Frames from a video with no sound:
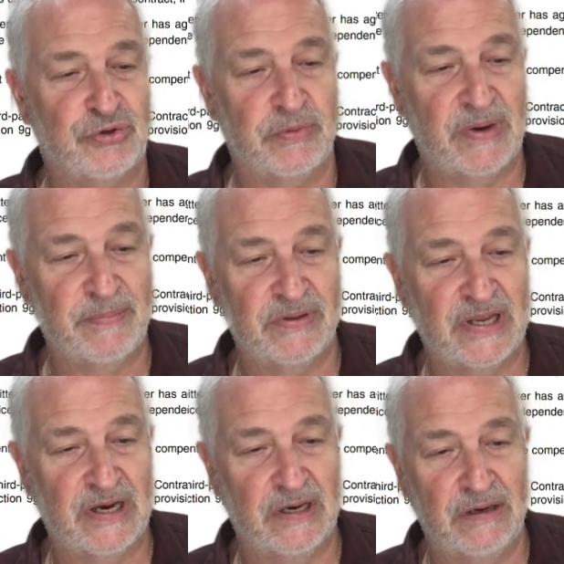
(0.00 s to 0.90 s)
You might put that
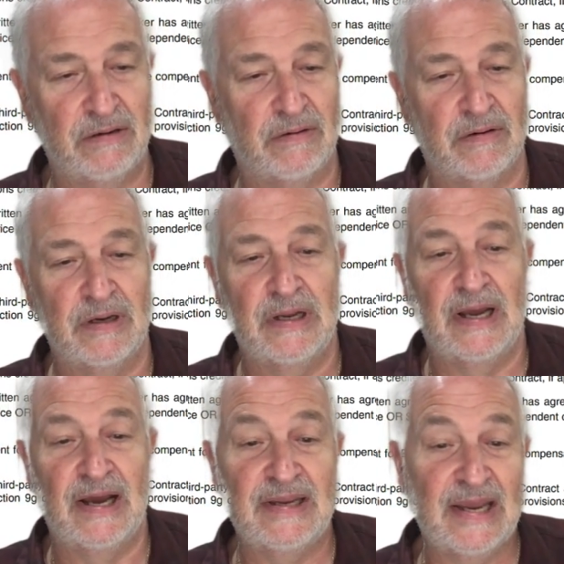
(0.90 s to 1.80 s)
in here.
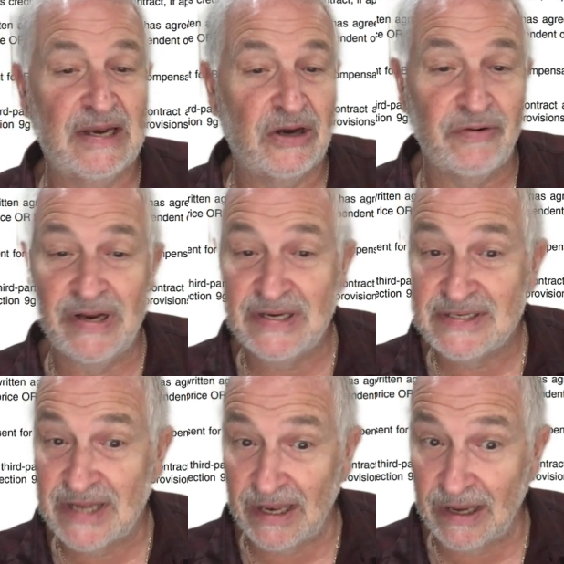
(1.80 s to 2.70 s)
Again, here it is,
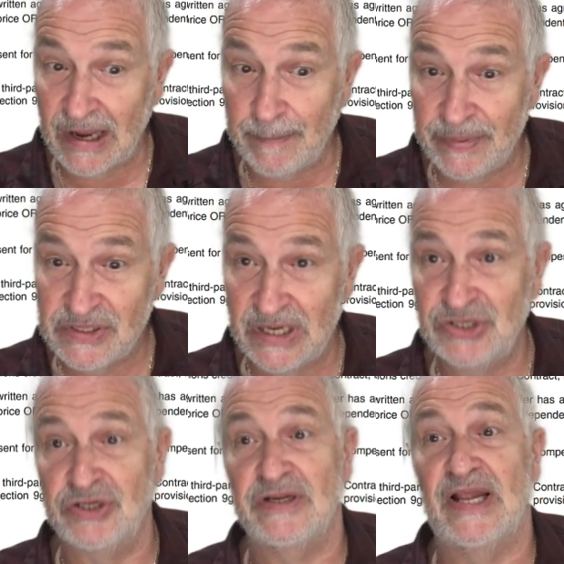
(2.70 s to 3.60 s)
seller
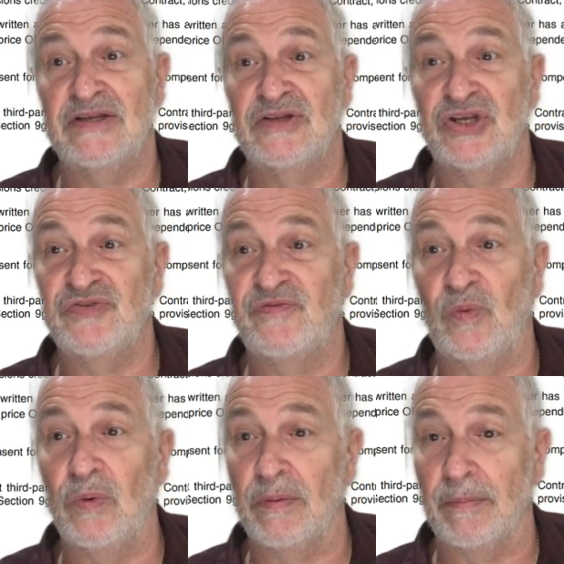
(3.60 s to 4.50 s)
compensation. That's this
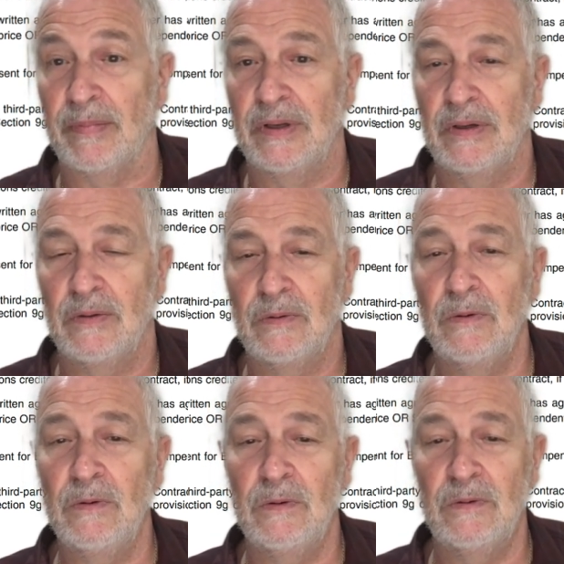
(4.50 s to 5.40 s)
form.
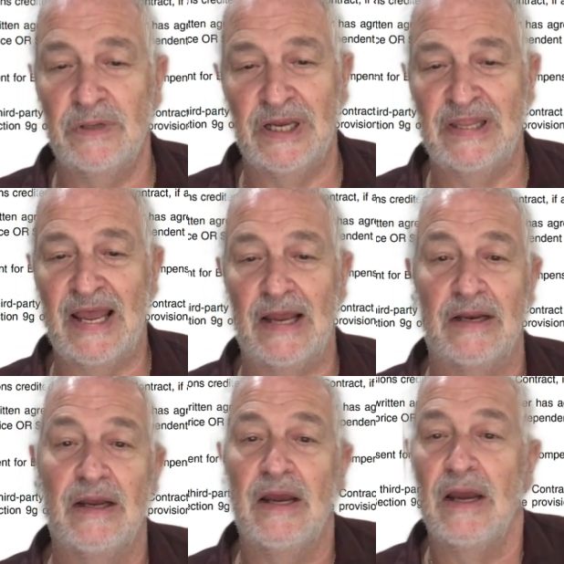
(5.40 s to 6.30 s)
Ooh, look at that.
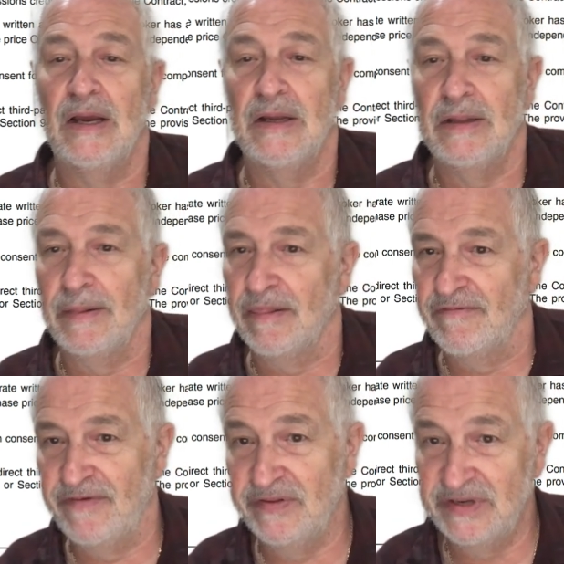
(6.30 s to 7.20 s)

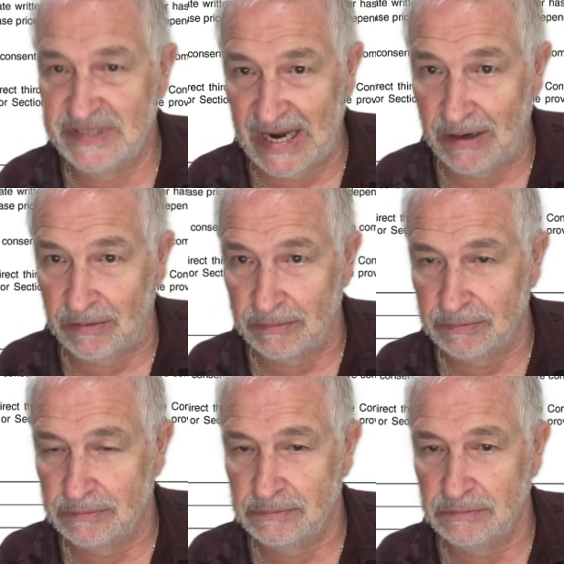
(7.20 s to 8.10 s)
Fill this out.
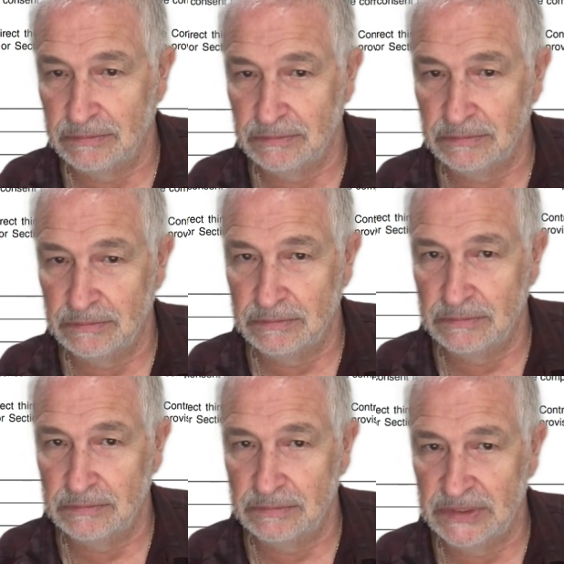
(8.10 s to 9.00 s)

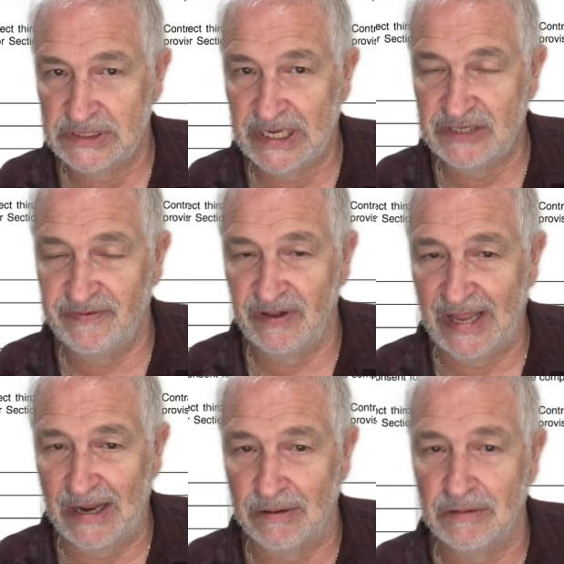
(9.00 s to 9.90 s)
This gets filled
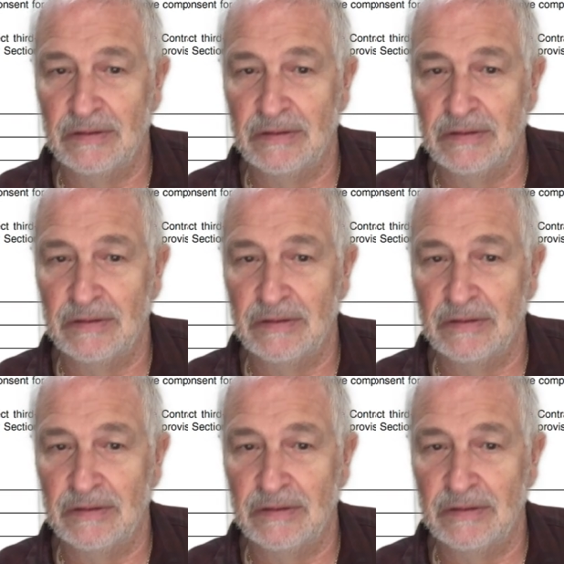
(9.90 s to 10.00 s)
out.